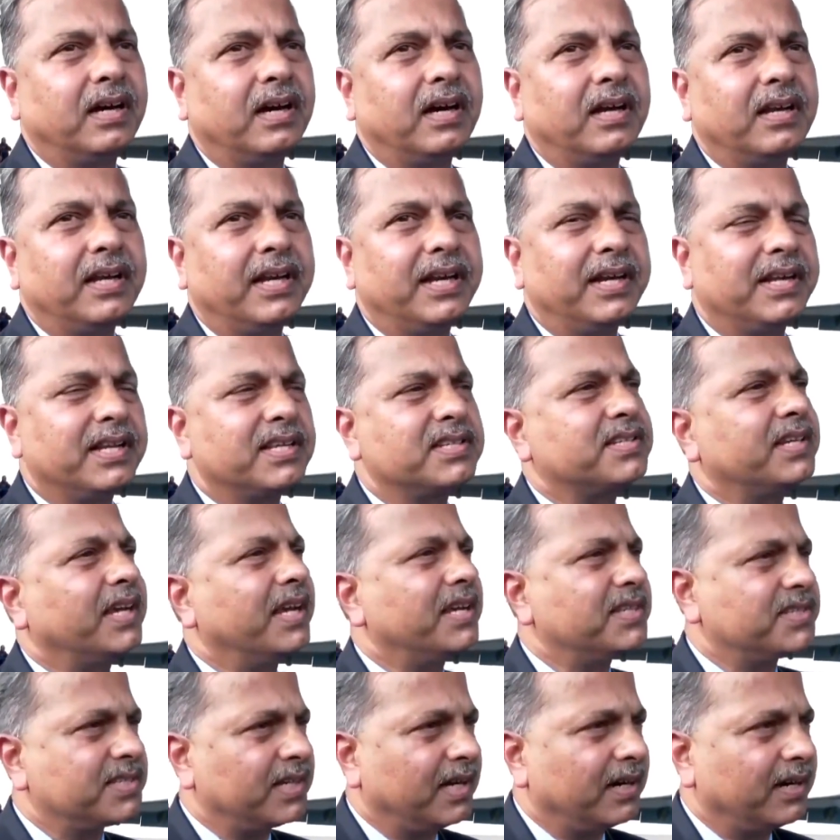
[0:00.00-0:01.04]
a latest
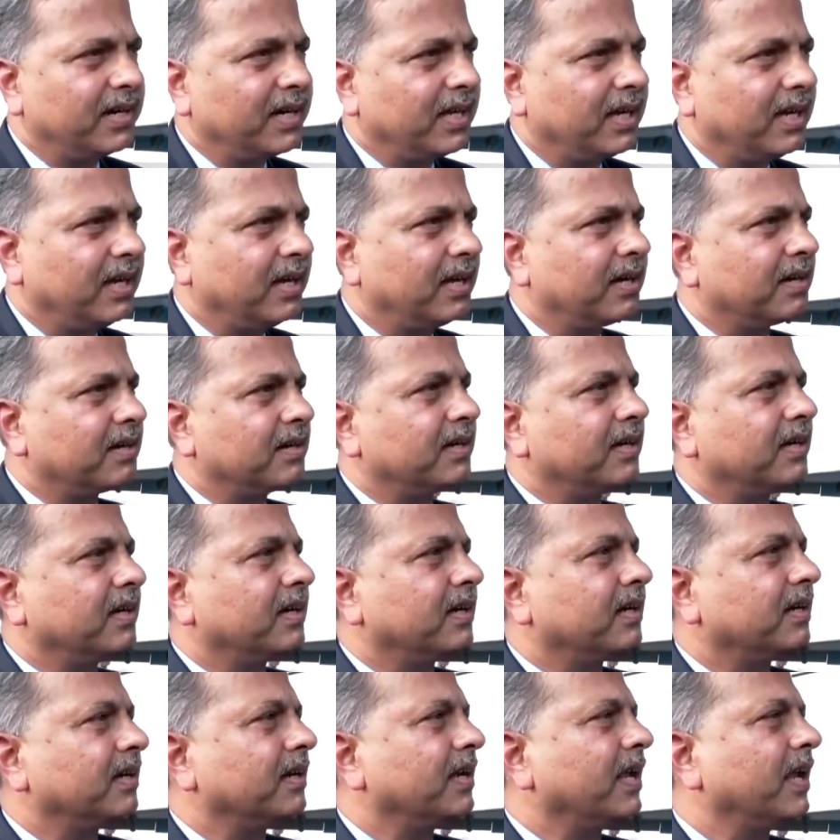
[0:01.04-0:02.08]
AESA
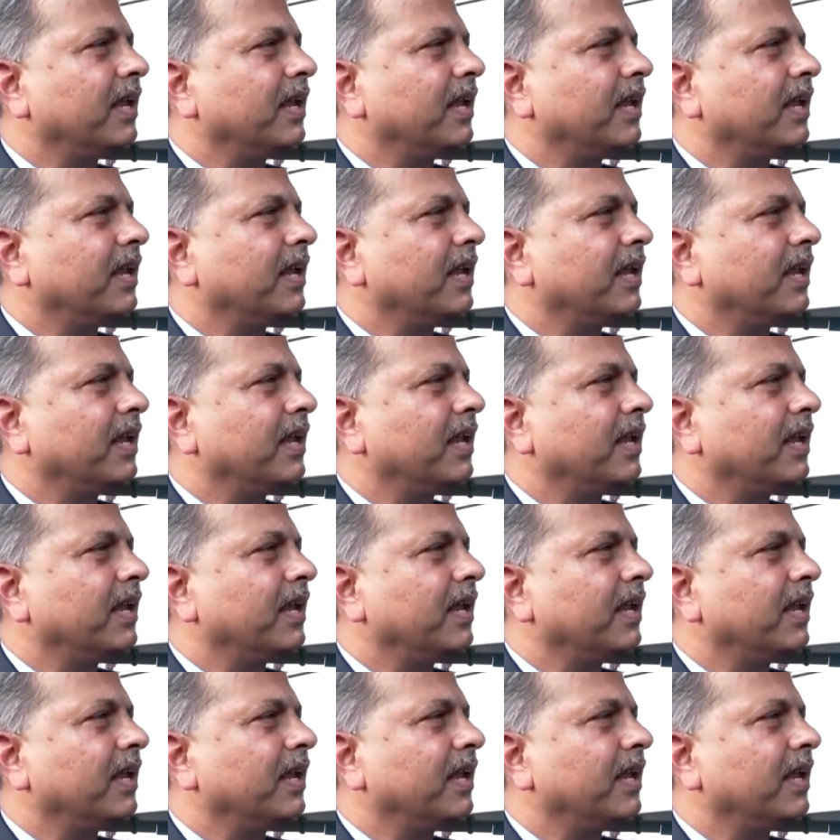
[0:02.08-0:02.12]
uh,